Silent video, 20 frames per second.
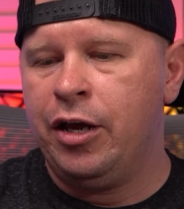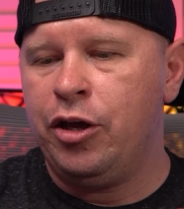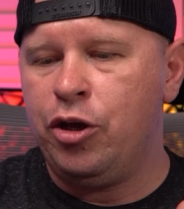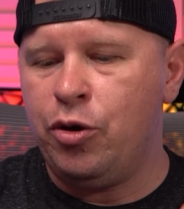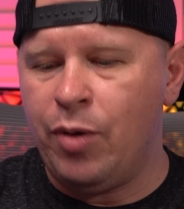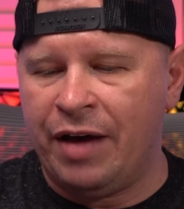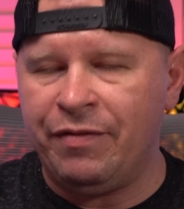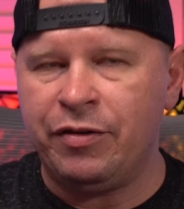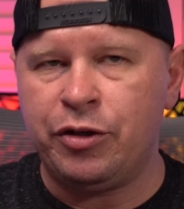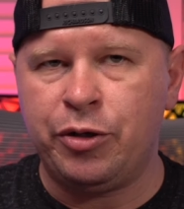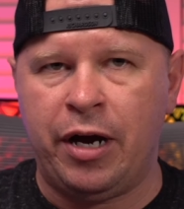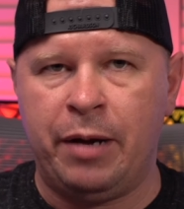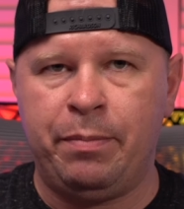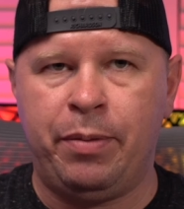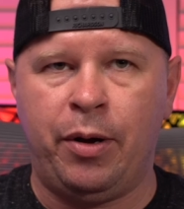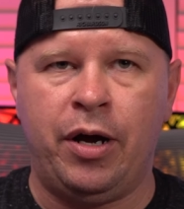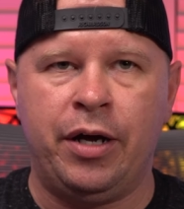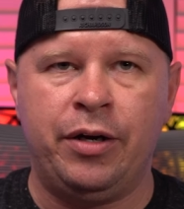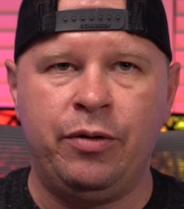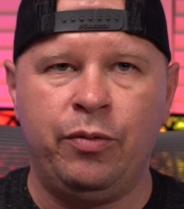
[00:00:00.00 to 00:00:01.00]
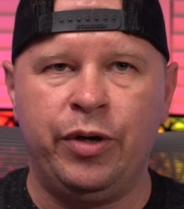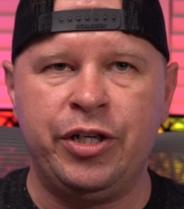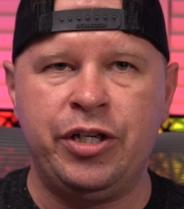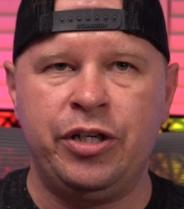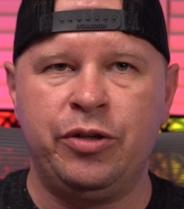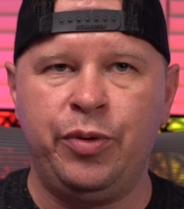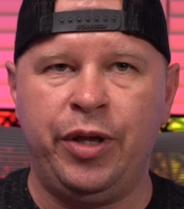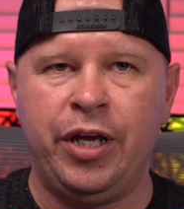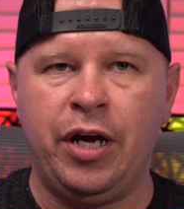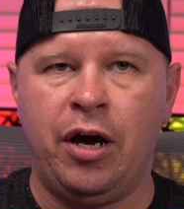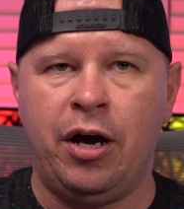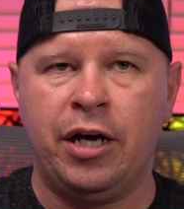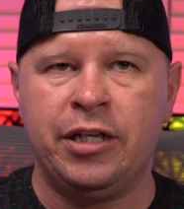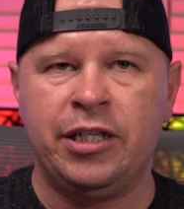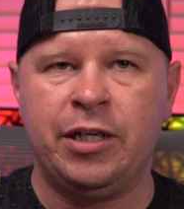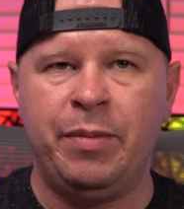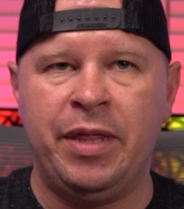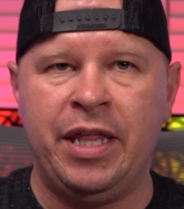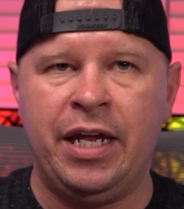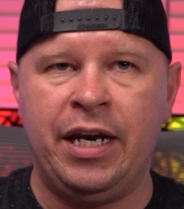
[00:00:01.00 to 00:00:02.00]
you have a tripod, which is really
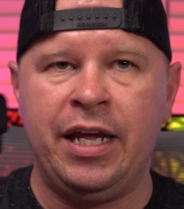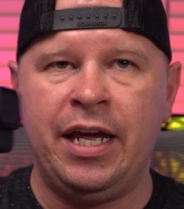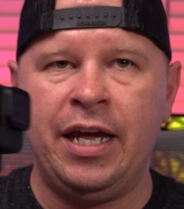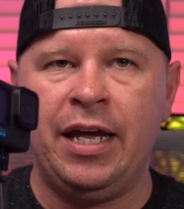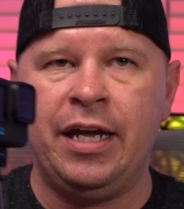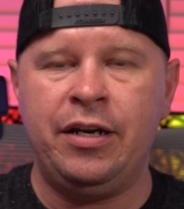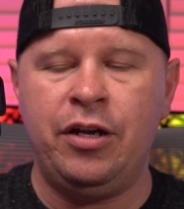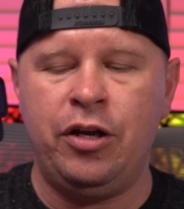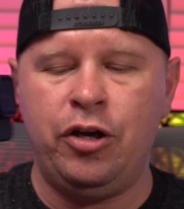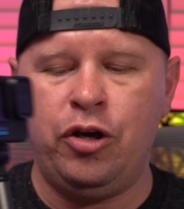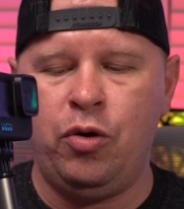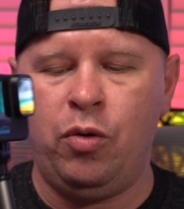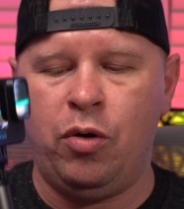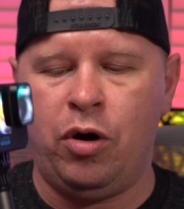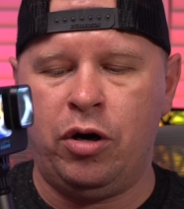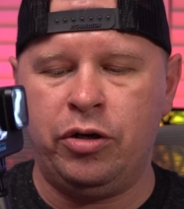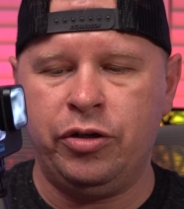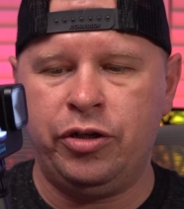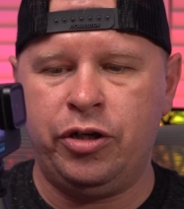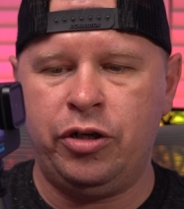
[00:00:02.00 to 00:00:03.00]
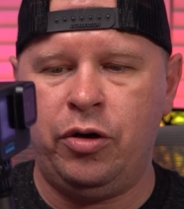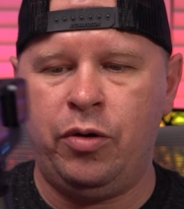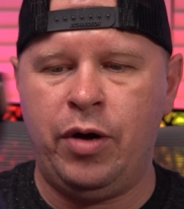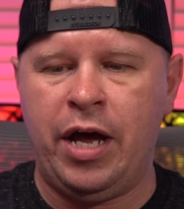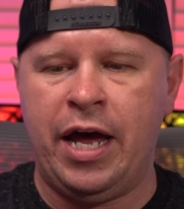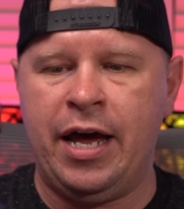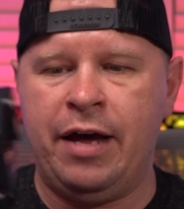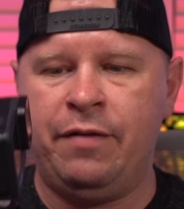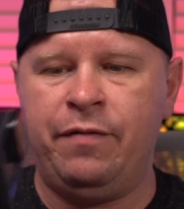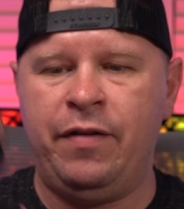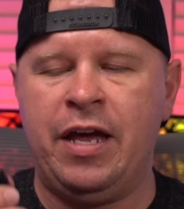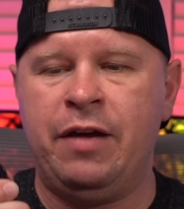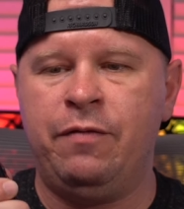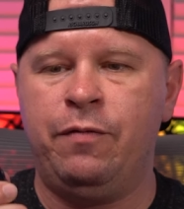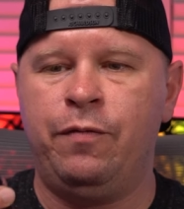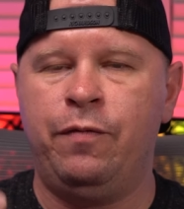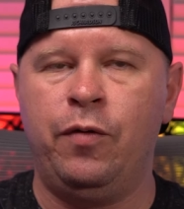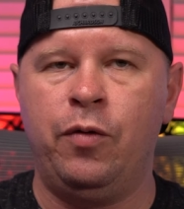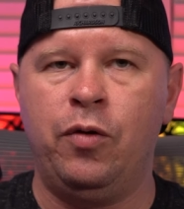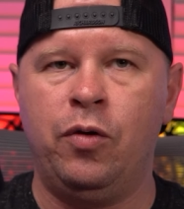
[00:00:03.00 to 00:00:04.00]
awesome. And then again, you also have a
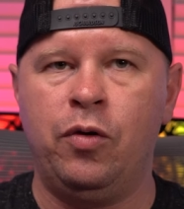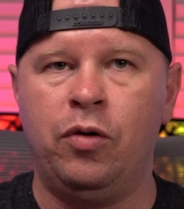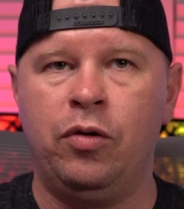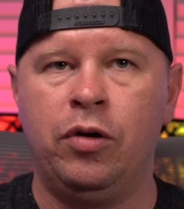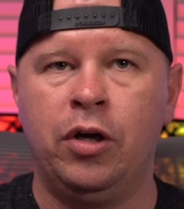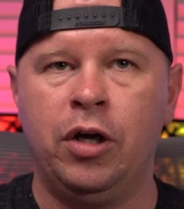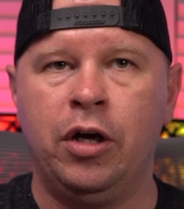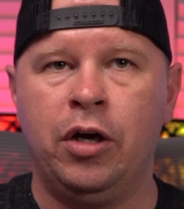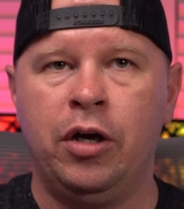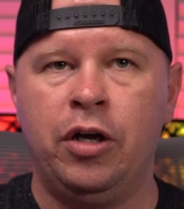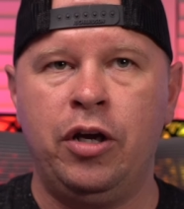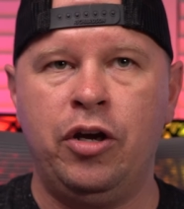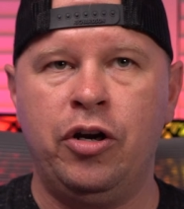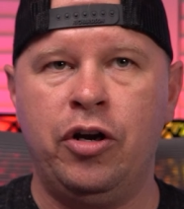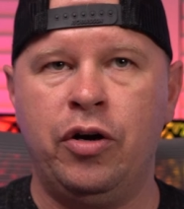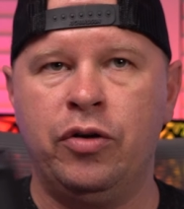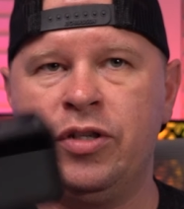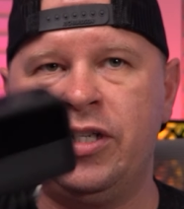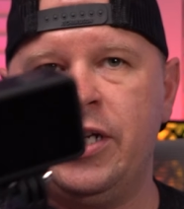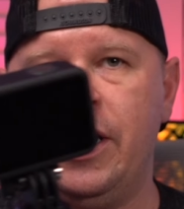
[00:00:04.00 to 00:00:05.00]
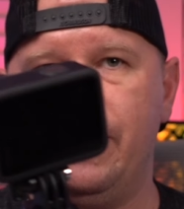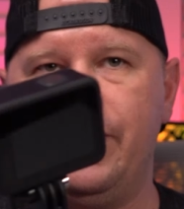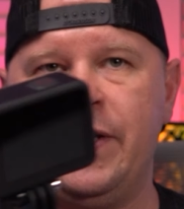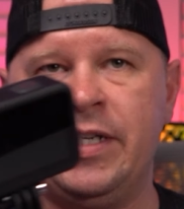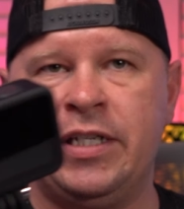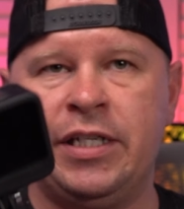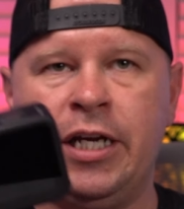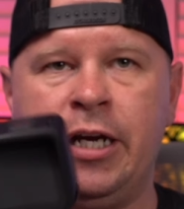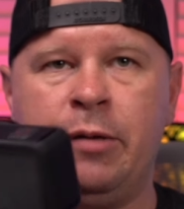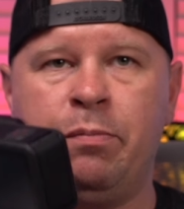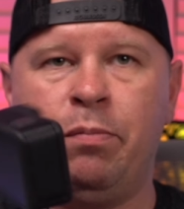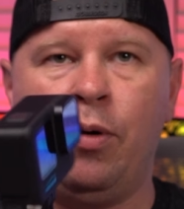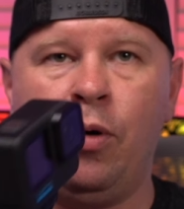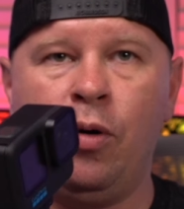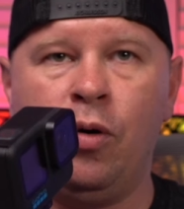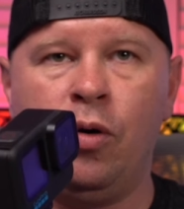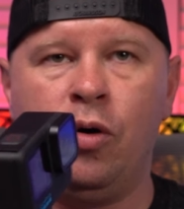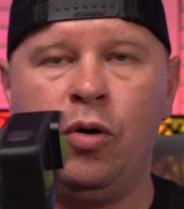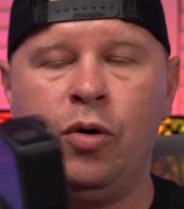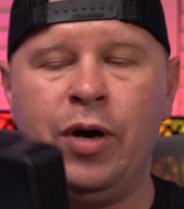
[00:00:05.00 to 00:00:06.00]
full, you know, selfie stick
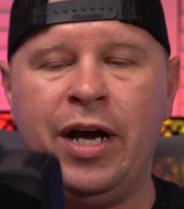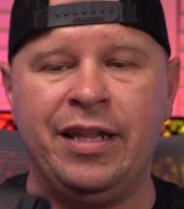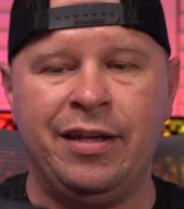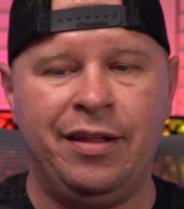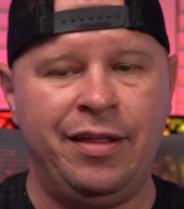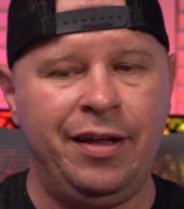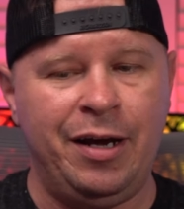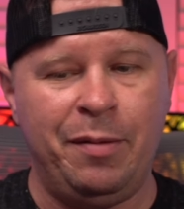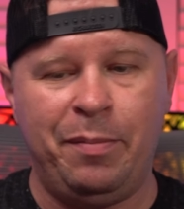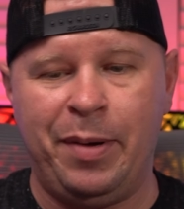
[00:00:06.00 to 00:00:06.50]
pole. And the thing